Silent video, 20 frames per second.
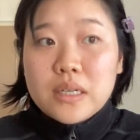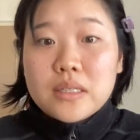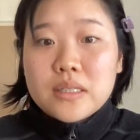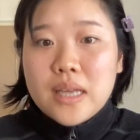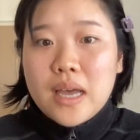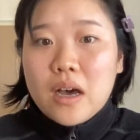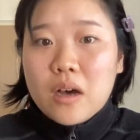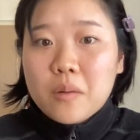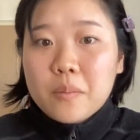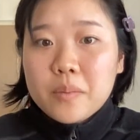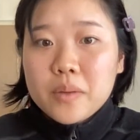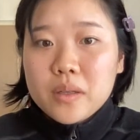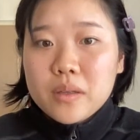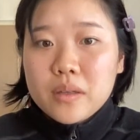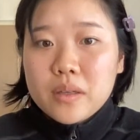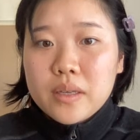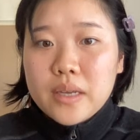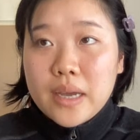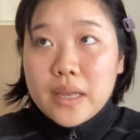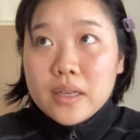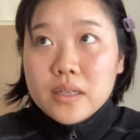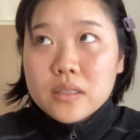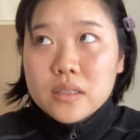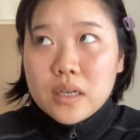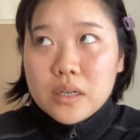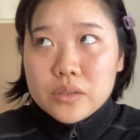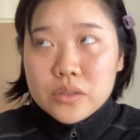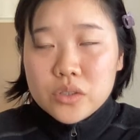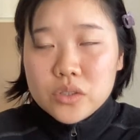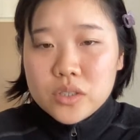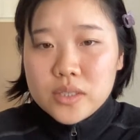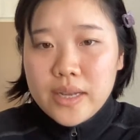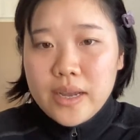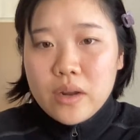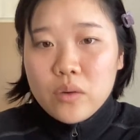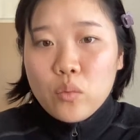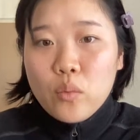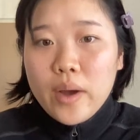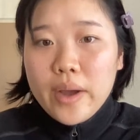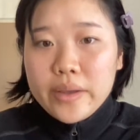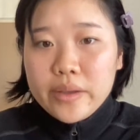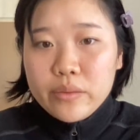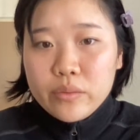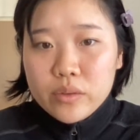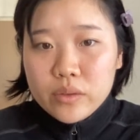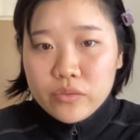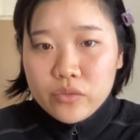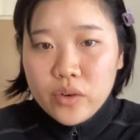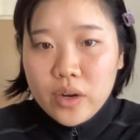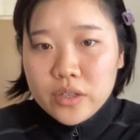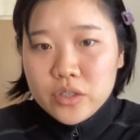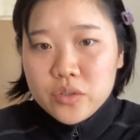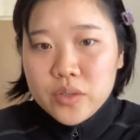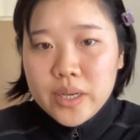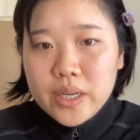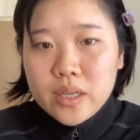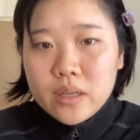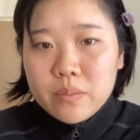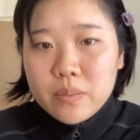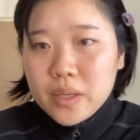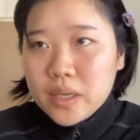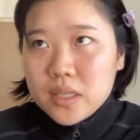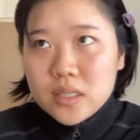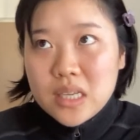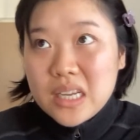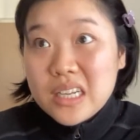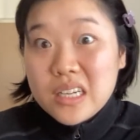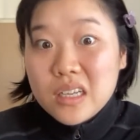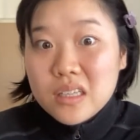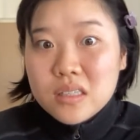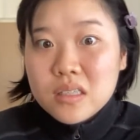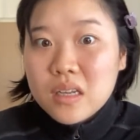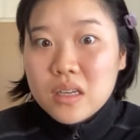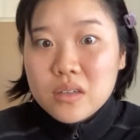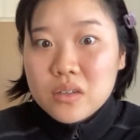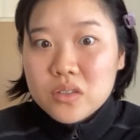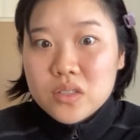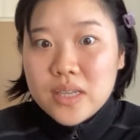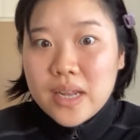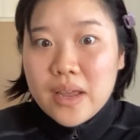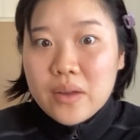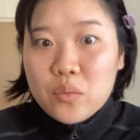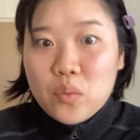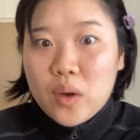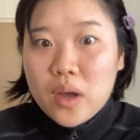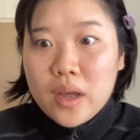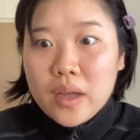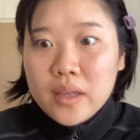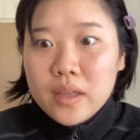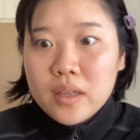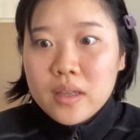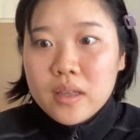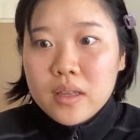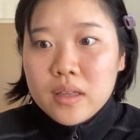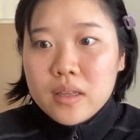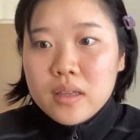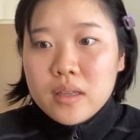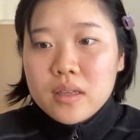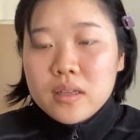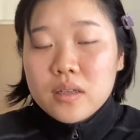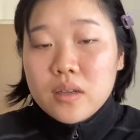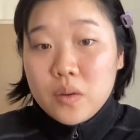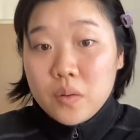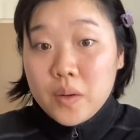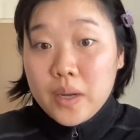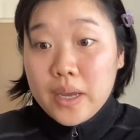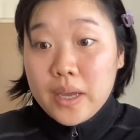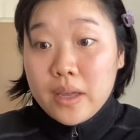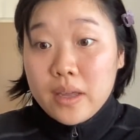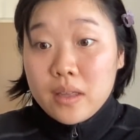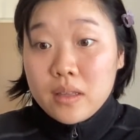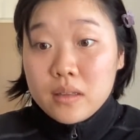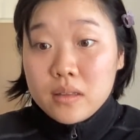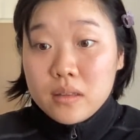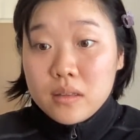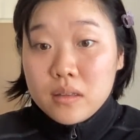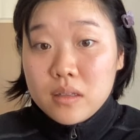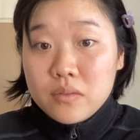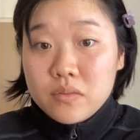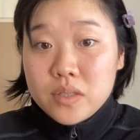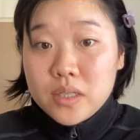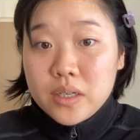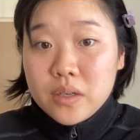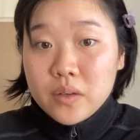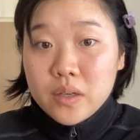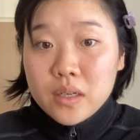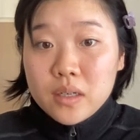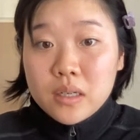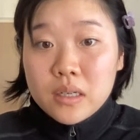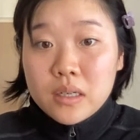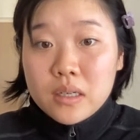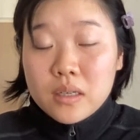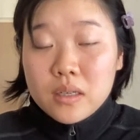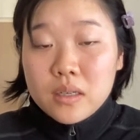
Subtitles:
help getting to understand why you were frustrated because he doesn't understand why. Okay, Lefty Green?